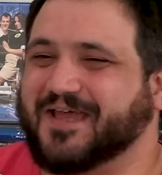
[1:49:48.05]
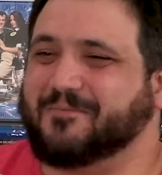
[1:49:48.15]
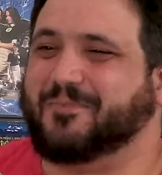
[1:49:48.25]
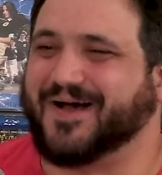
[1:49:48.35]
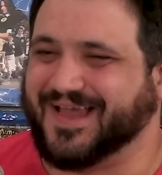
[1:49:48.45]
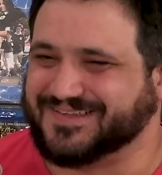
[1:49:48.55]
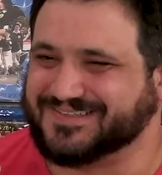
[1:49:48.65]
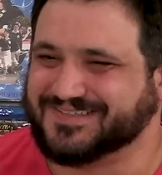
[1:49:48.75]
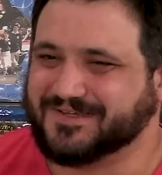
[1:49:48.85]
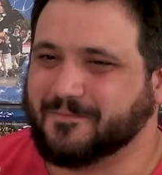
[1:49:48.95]
head,
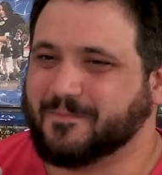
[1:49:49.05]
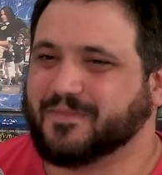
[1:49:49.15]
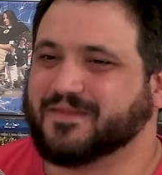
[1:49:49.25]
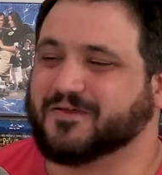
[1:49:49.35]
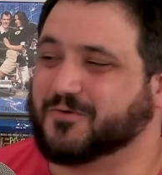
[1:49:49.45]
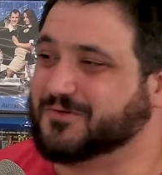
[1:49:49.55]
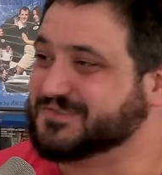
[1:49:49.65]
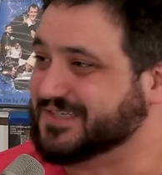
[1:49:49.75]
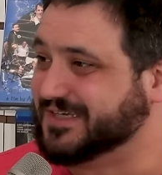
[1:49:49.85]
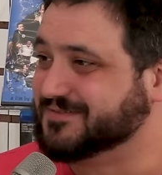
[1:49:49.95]
but
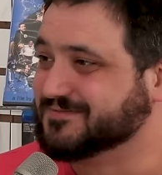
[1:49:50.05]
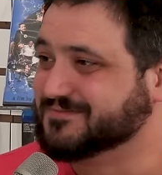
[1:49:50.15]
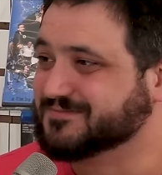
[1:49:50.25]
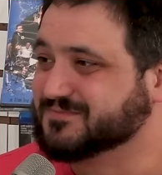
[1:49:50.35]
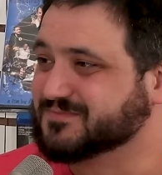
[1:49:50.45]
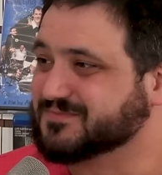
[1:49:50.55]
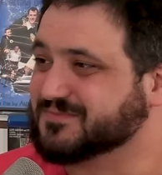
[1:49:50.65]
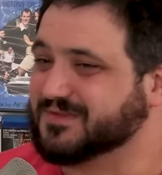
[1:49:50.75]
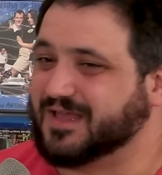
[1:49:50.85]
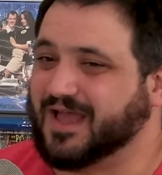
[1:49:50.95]
cool scene.
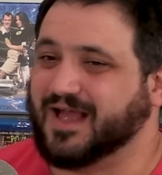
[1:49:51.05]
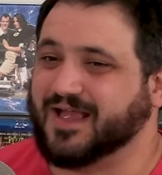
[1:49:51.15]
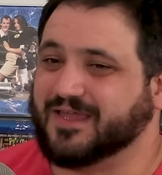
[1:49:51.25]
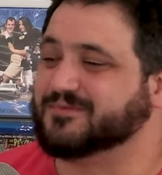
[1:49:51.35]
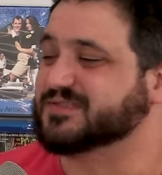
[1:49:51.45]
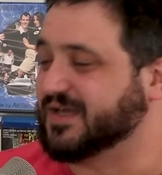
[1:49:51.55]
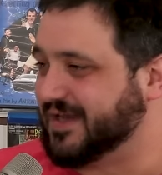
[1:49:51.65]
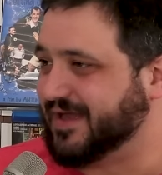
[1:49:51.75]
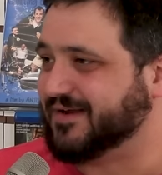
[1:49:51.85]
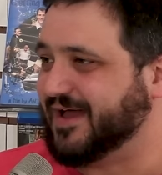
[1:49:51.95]
It was
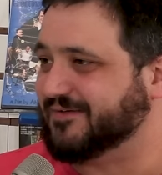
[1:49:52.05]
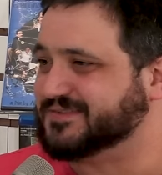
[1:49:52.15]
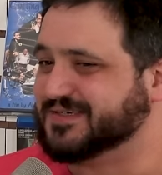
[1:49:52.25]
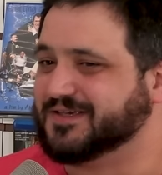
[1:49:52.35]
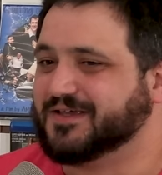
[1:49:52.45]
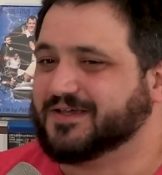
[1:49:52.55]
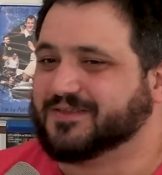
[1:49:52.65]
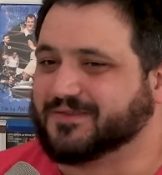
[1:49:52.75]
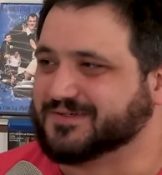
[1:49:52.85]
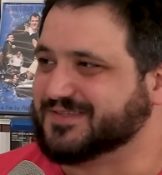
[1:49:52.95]
cut out, obviously. Yeah.
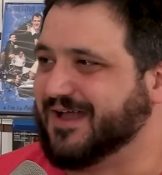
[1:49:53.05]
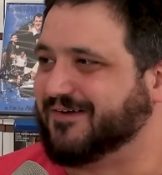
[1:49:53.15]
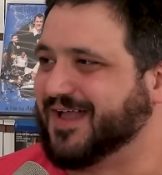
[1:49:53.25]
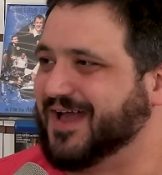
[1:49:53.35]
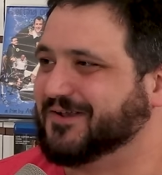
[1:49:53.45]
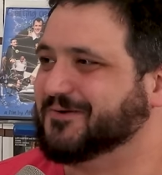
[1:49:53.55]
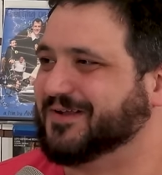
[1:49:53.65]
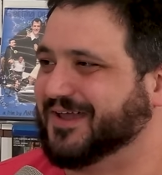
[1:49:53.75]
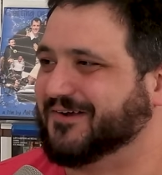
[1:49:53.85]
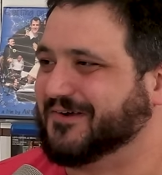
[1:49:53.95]
There's now a
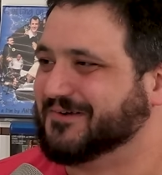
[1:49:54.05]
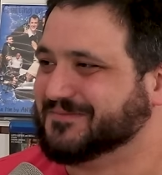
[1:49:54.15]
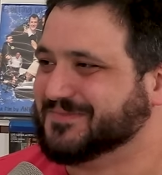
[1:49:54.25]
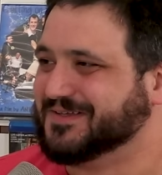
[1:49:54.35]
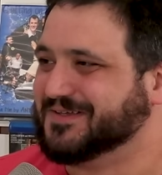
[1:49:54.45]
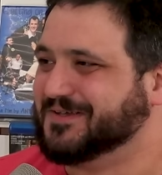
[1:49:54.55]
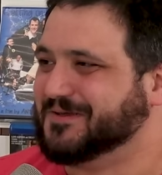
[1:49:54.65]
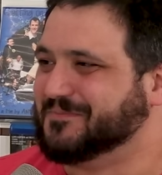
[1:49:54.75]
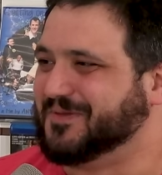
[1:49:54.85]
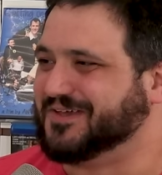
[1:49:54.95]
continuity error.
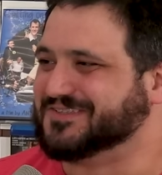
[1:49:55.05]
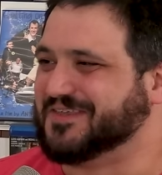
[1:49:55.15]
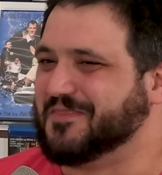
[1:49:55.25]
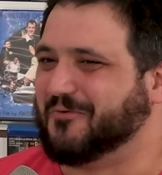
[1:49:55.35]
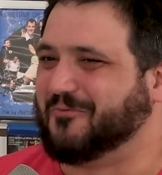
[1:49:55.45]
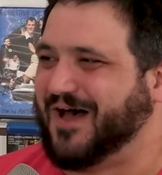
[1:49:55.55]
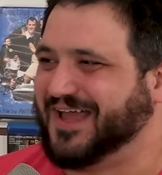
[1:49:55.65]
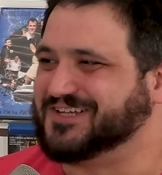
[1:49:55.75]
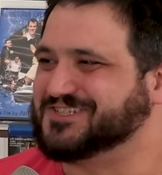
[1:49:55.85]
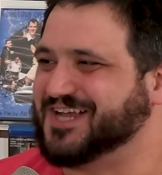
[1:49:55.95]
Because in the
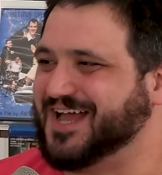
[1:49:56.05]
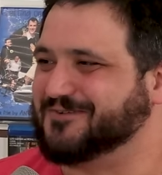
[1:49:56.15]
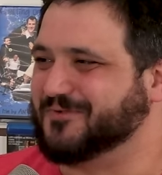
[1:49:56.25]
wide shot,